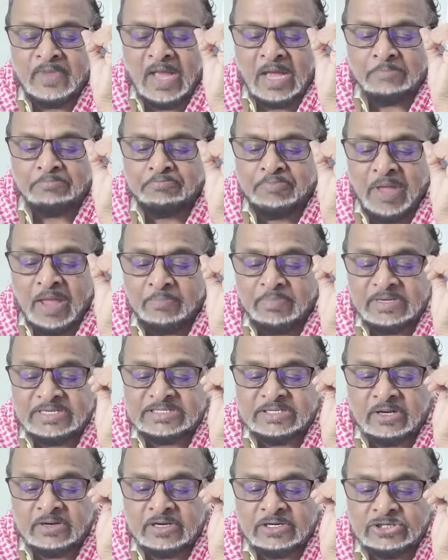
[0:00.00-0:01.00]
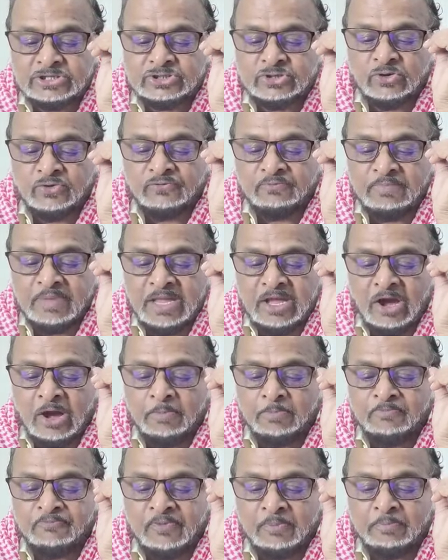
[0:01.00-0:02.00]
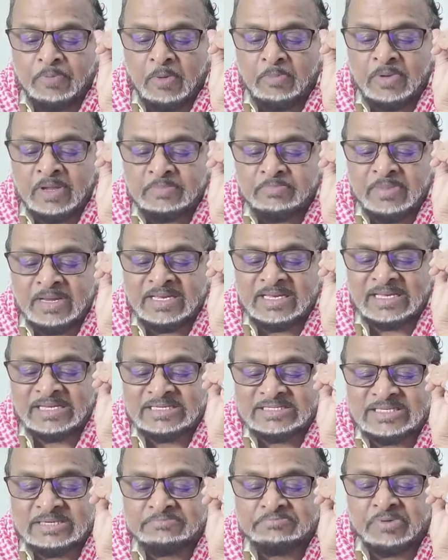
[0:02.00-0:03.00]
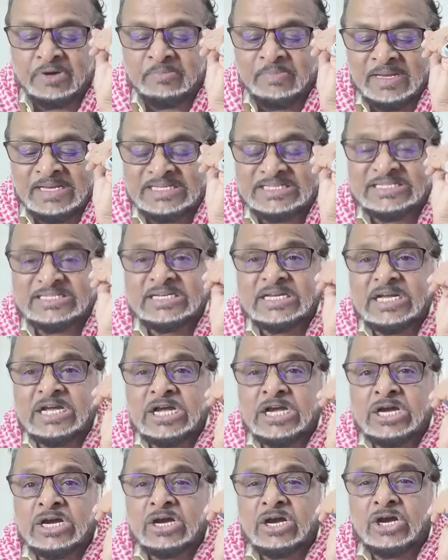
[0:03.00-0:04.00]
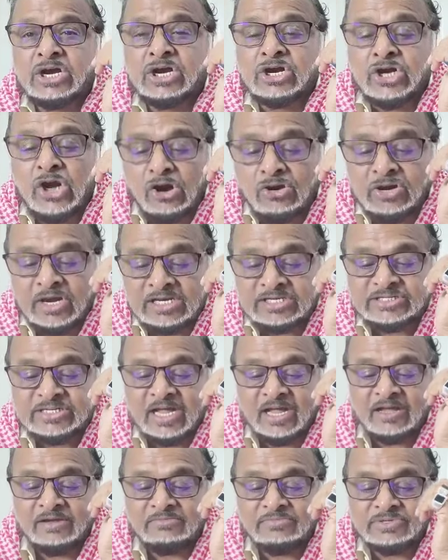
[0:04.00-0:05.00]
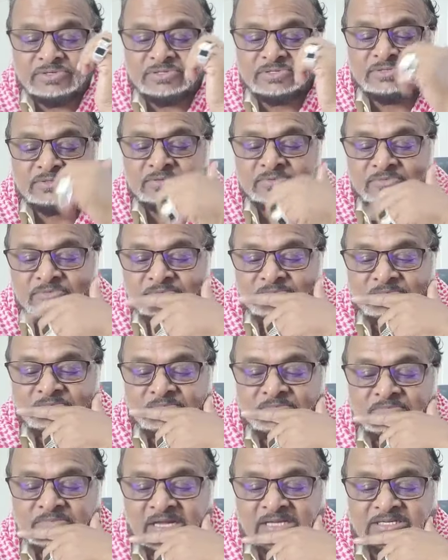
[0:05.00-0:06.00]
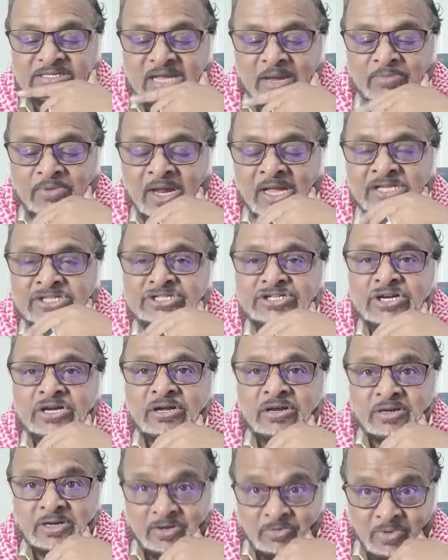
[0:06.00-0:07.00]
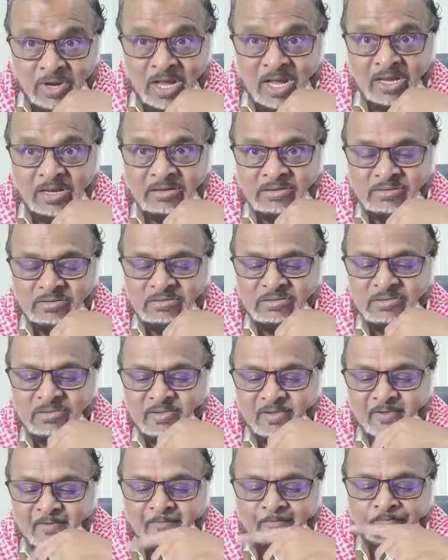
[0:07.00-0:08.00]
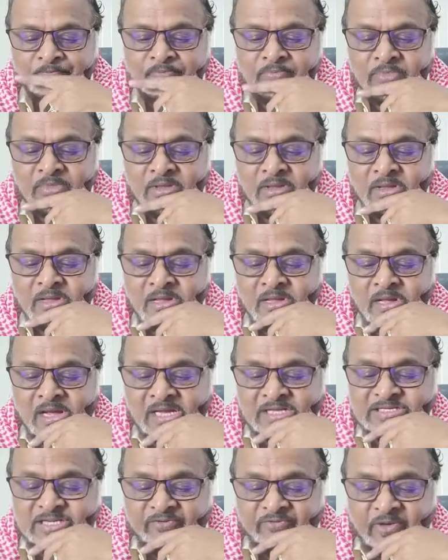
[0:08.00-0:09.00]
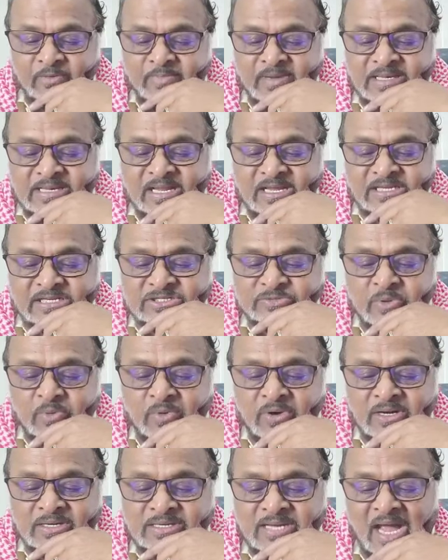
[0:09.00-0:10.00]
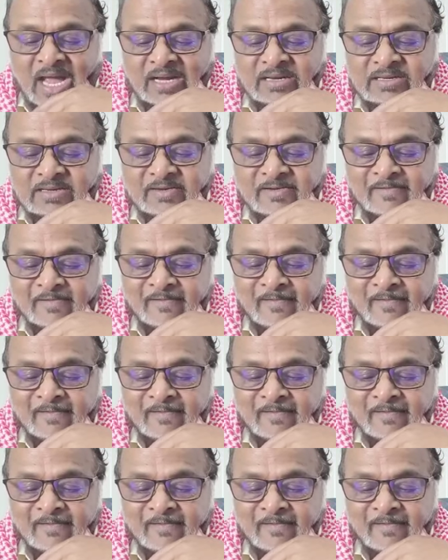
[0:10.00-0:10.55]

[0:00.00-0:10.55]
and baby son and drove me up for public meetings in Burmese countless times. That's Kemraj Narayan. At several meetings, we were attacked.